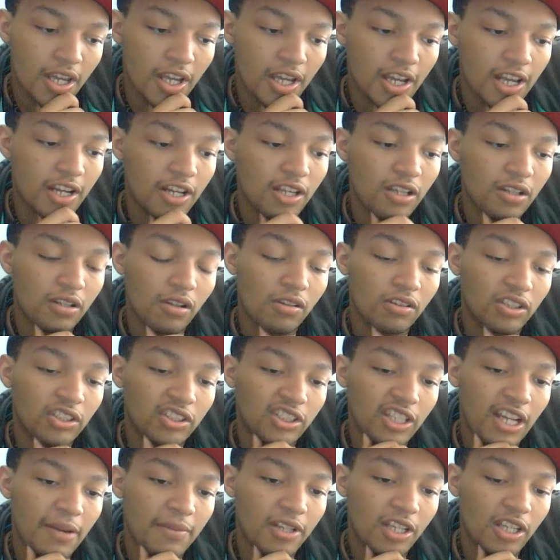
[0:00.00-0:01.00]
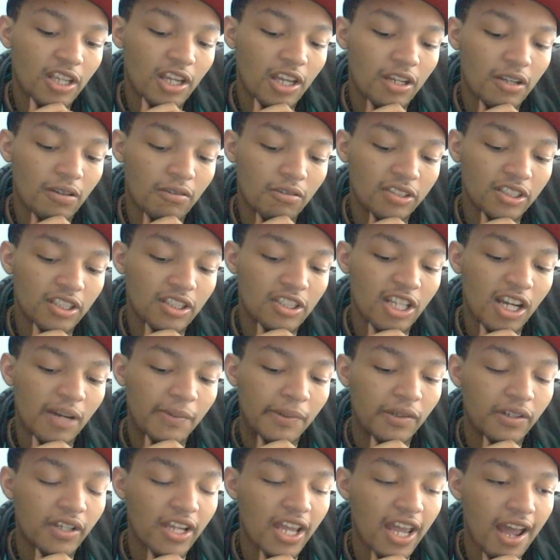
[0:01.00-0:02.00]
And then the only time, and it was a
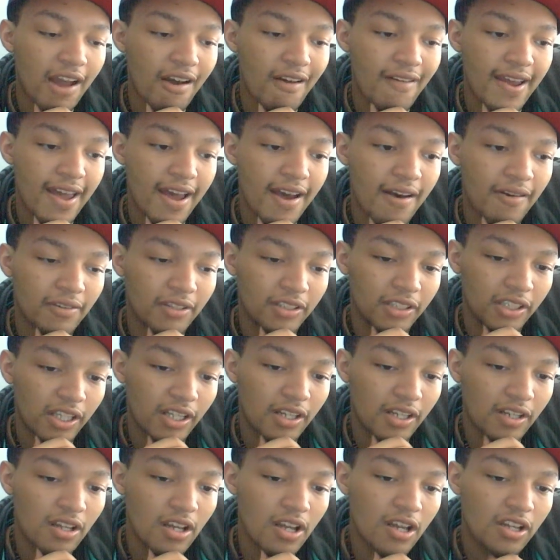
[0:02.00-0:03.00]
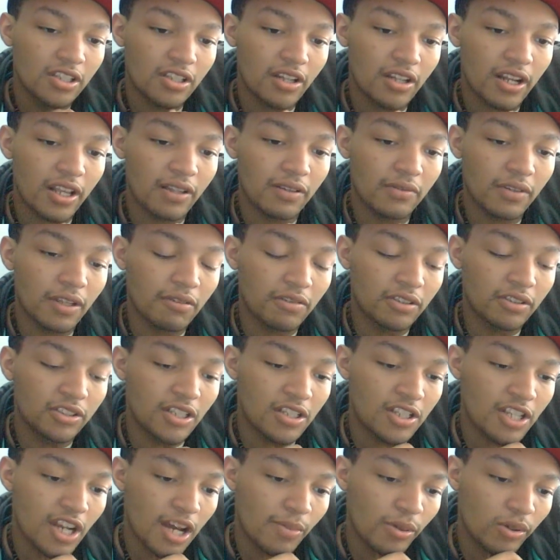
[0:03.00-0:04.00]
double count-out then. So it was a
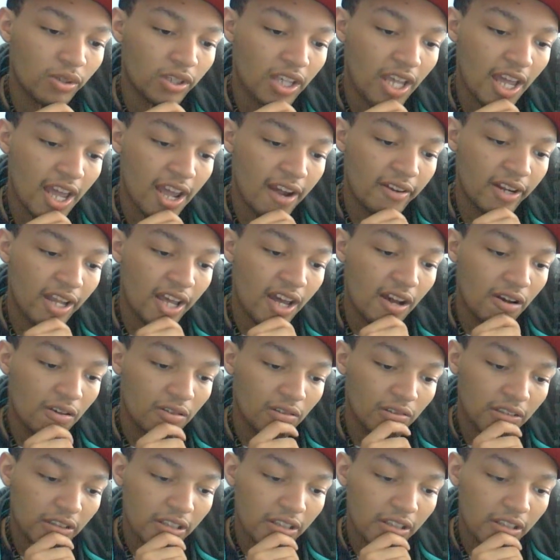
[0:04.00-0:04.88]
double count-out,